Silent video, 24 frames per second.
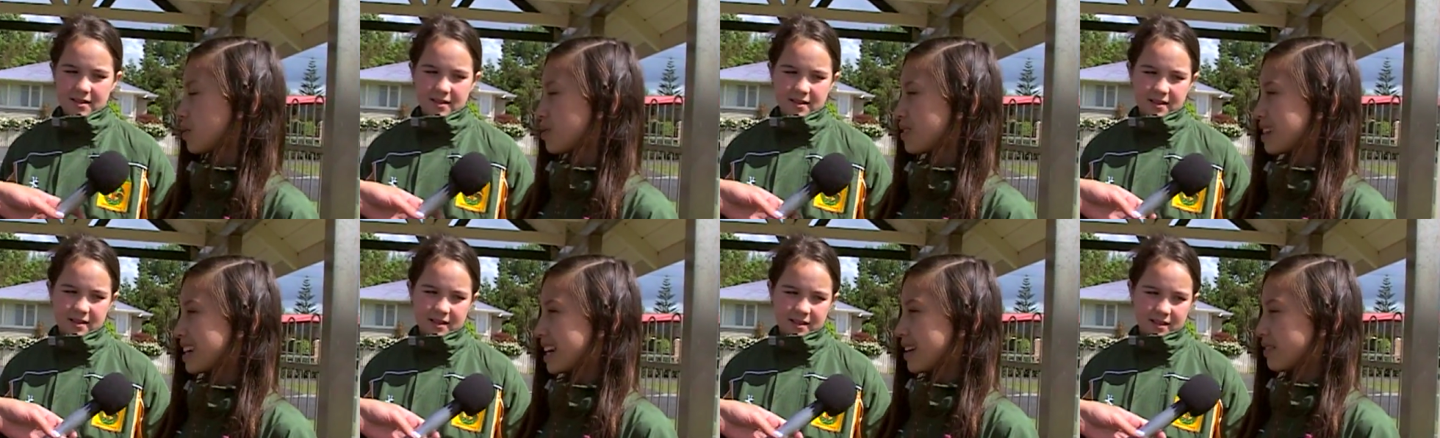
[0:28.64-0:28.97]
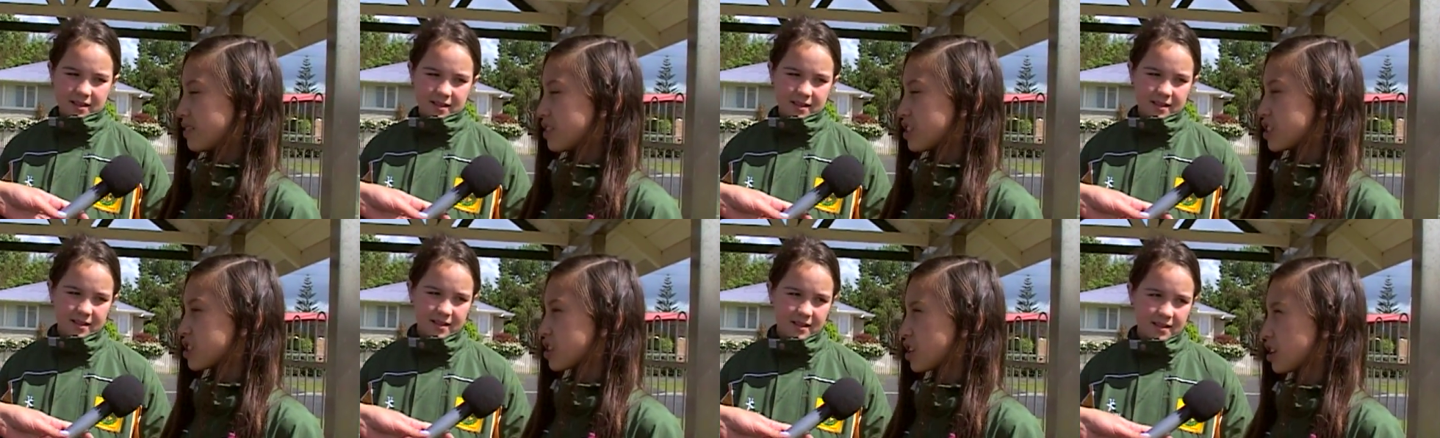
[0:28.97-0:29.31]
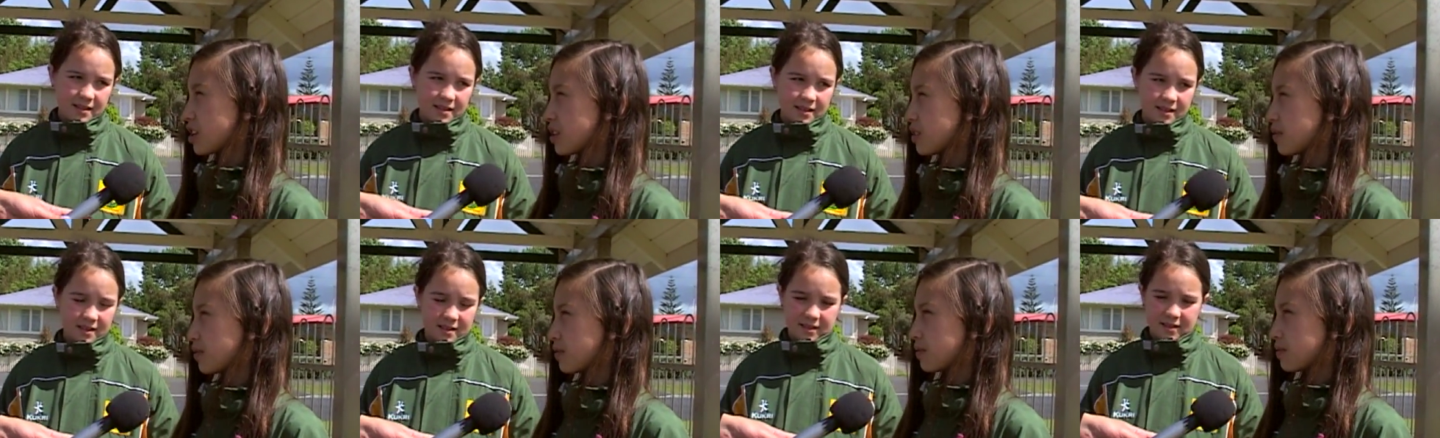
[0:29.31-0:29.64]
Speaker 1: We have to
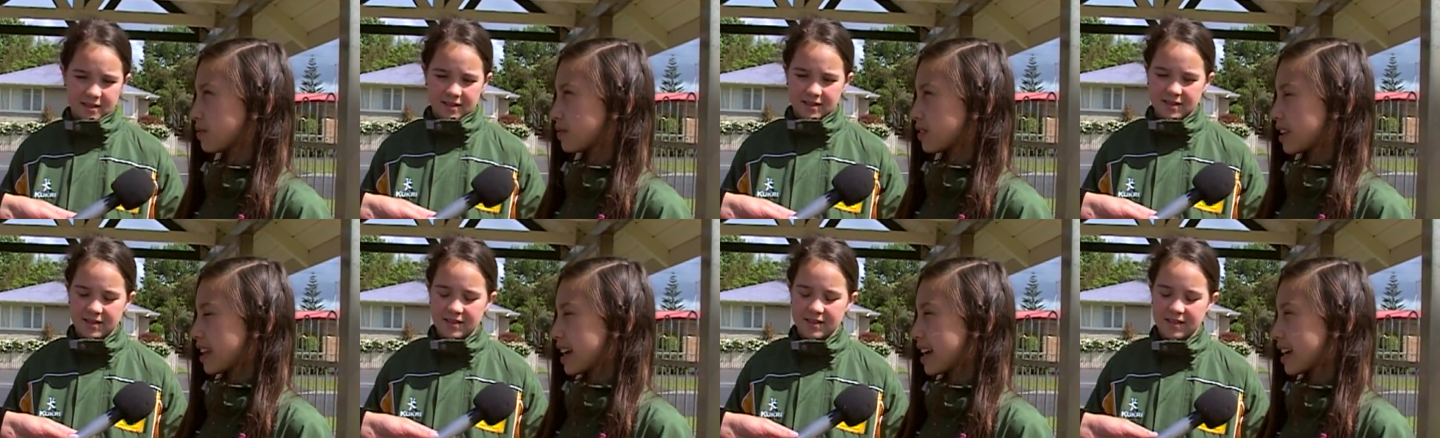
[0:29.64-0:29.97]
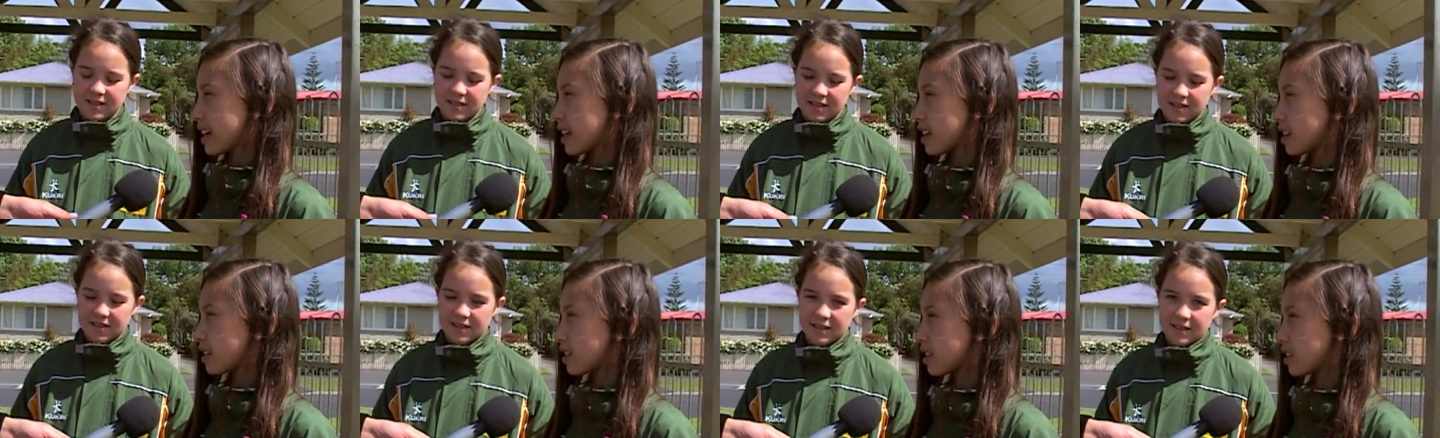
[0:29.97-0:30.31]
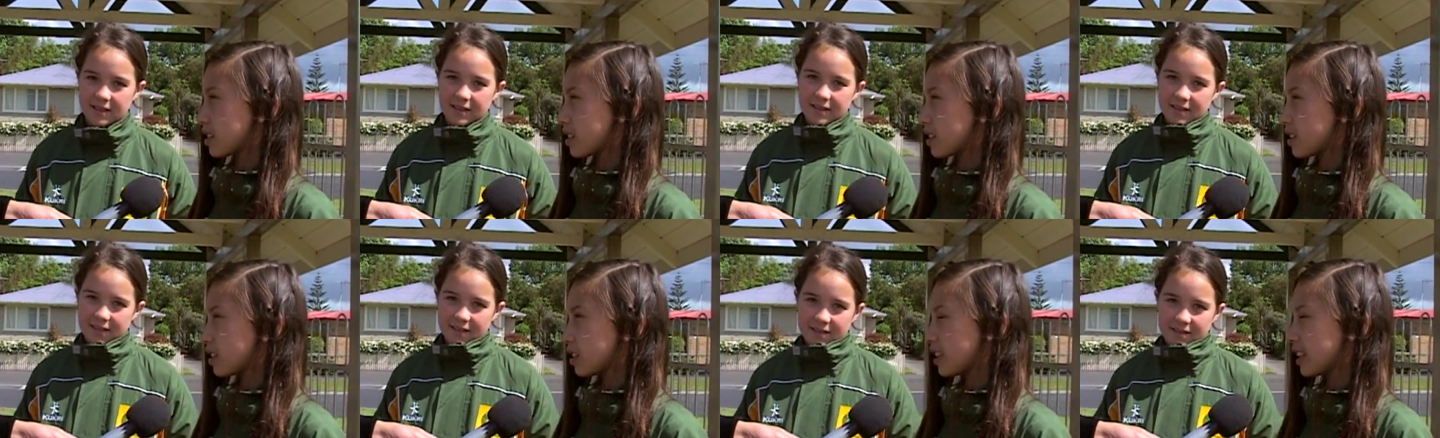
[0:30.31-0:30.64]
show like
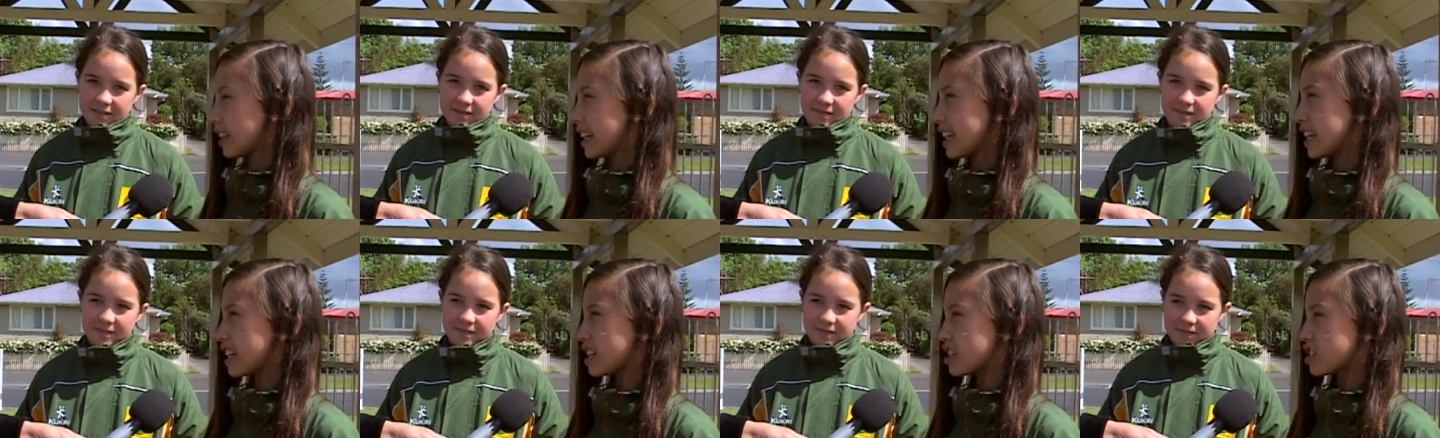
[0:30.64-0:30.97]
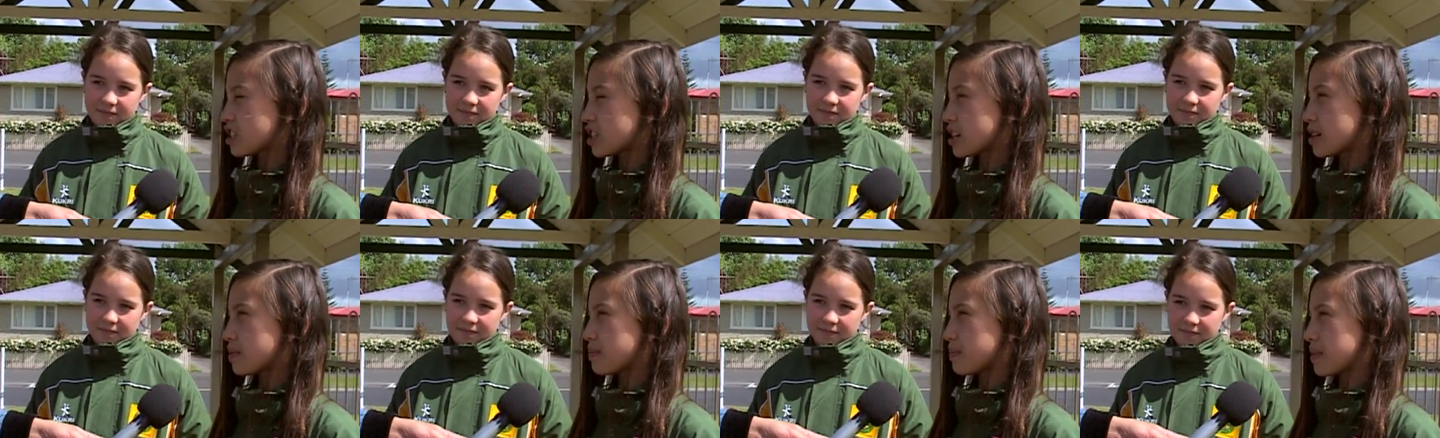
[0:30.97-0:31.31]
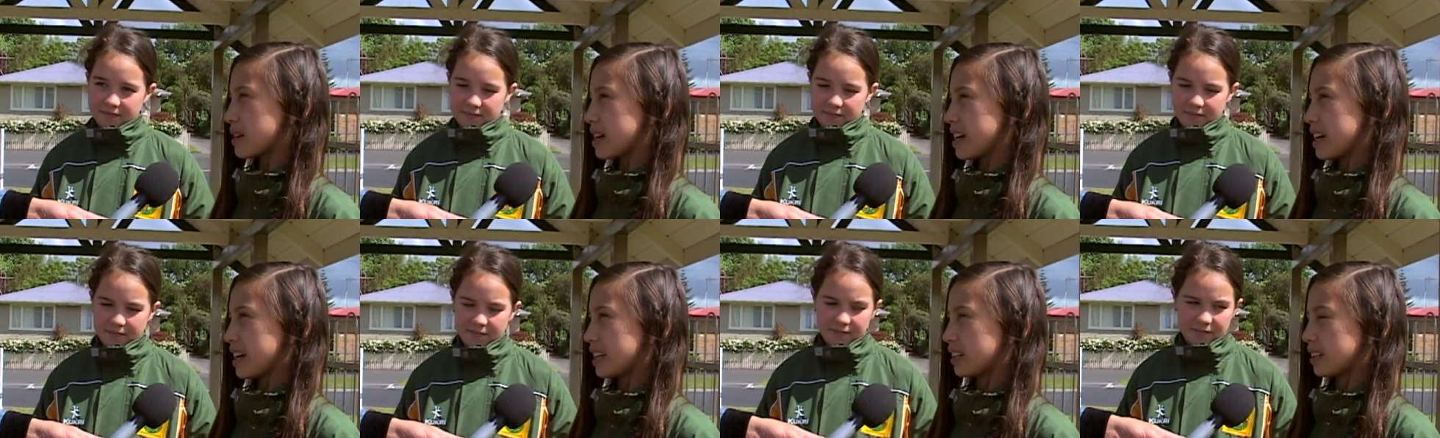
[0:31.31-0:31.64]
good leadership
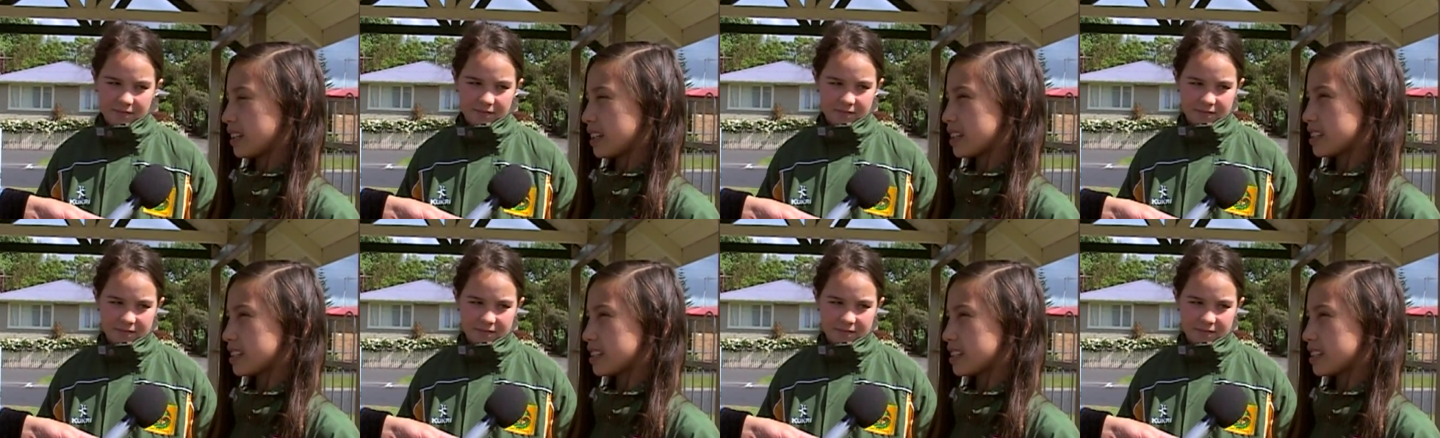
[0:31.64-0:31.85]
and